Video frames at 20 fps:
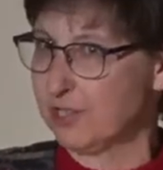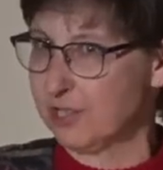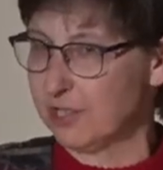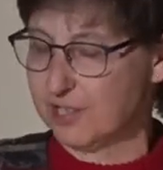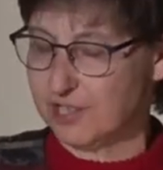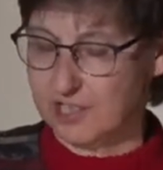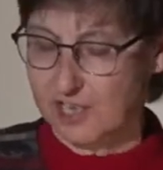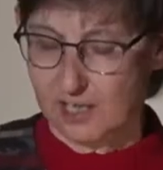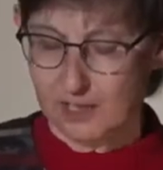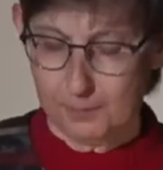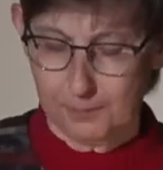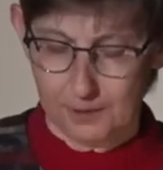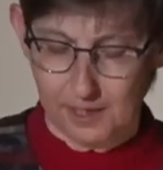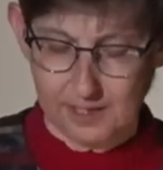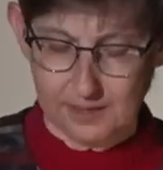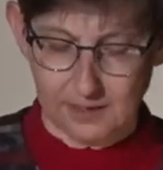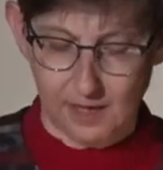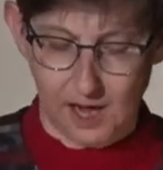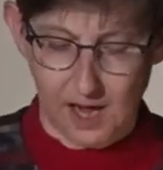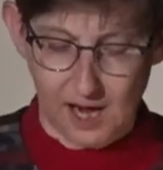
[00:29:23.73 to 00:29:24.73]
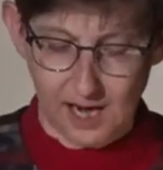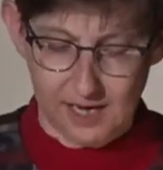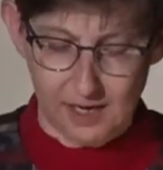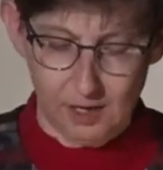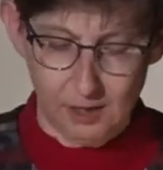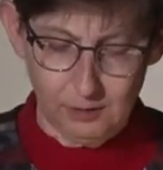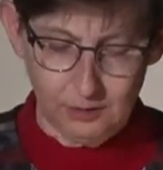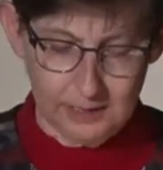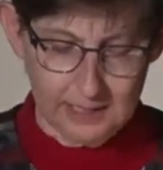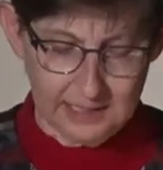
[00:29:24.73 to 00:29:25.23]
to celebrate the High
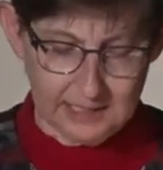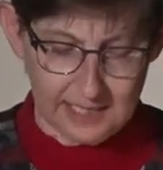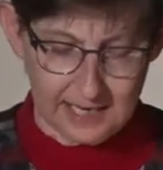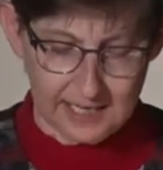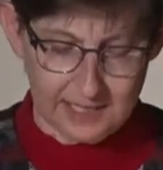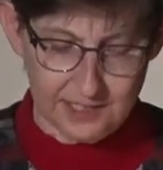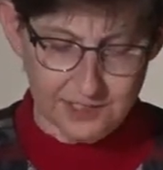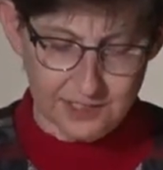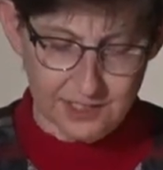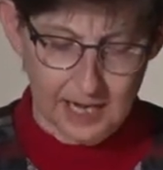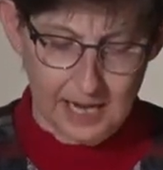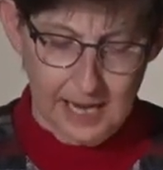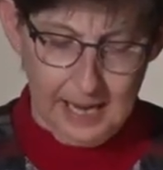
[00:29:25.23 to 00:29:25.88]
Holy Days.